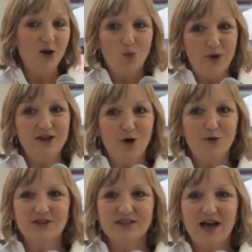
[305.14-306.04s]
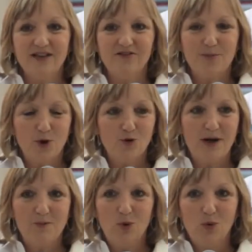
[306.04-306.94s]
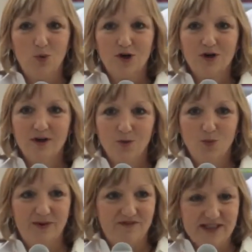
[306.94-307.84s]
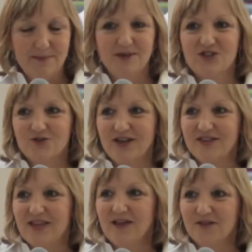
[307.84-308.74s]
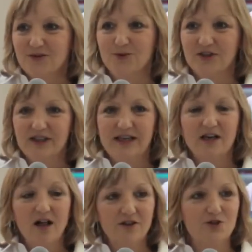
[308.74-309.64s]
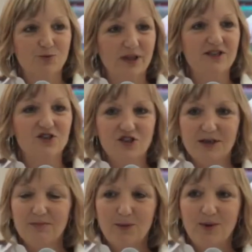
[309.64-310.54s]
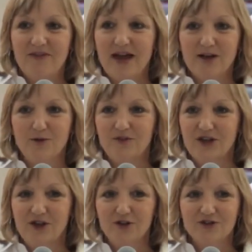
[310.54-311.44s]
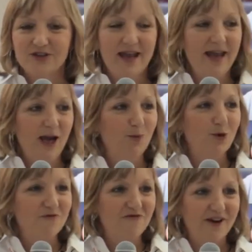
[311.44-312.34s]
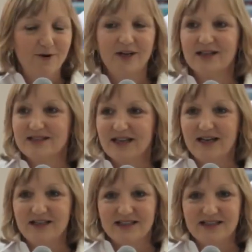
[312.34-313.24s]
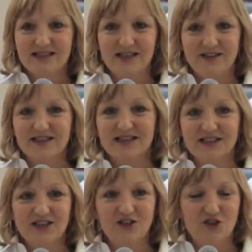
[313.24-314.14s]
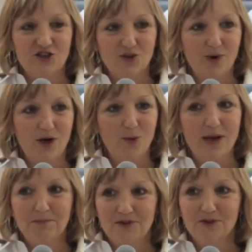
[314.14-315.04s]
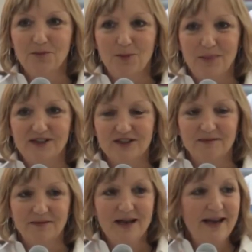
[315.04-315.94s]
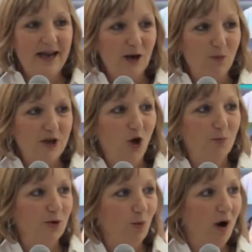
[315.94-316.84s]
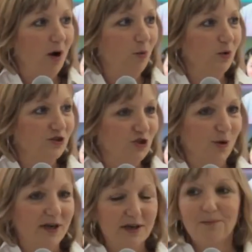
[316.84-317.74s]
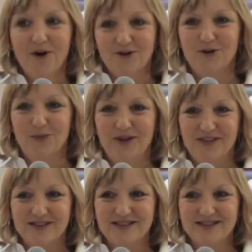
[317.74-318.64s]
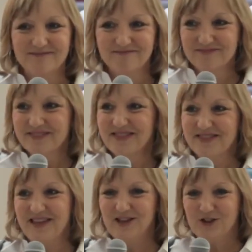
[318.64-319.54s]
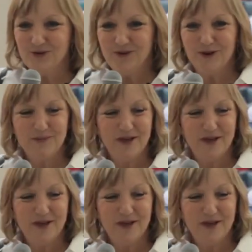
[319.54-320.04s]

We know this kind of program will work. We've demonstrated that through the Lee College relationship that we've had over the years, and we're very excited to see this continue to grow and build momentum. And we hope you all will join and partner with us. Thank you very